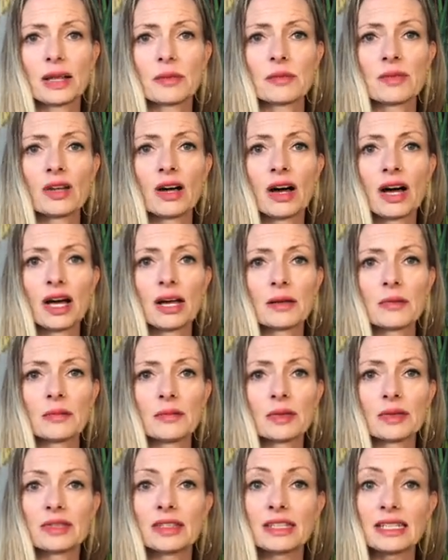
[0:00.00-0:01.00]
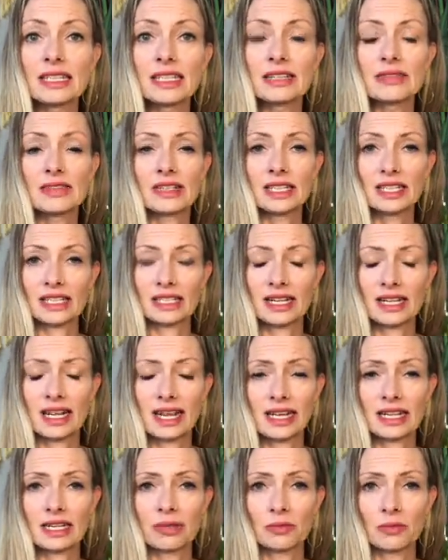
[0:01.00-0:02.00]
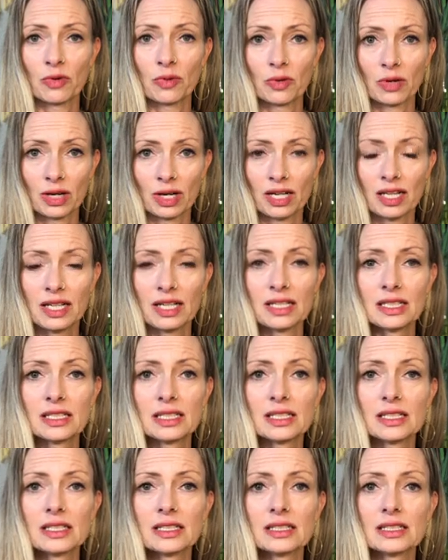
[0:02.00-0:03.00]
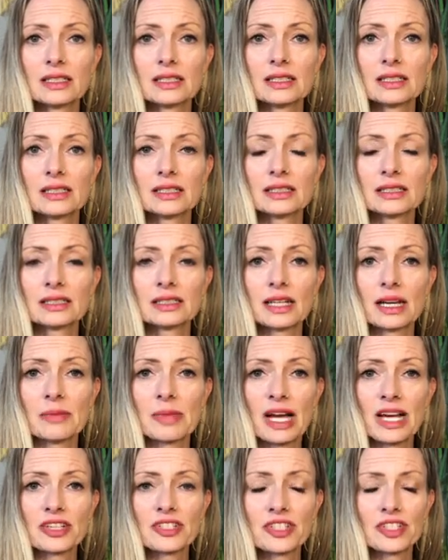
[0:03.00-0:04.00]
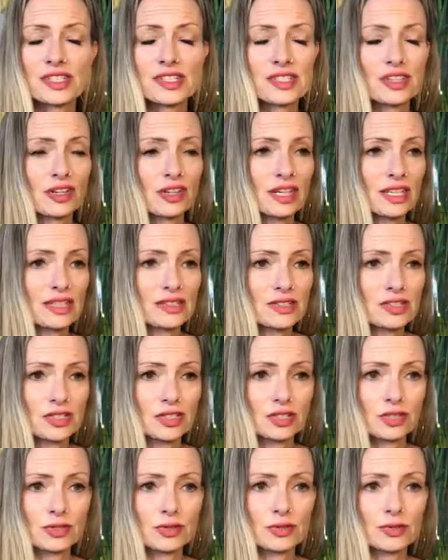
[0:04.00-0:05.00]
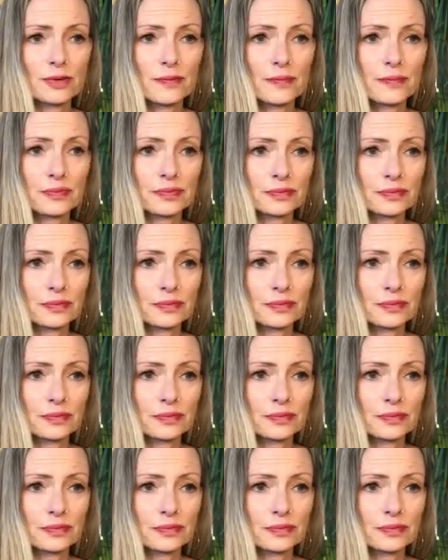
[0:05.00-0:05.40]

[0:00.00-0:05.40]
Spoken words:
I'm not believing it anymore. I'm actually starting to,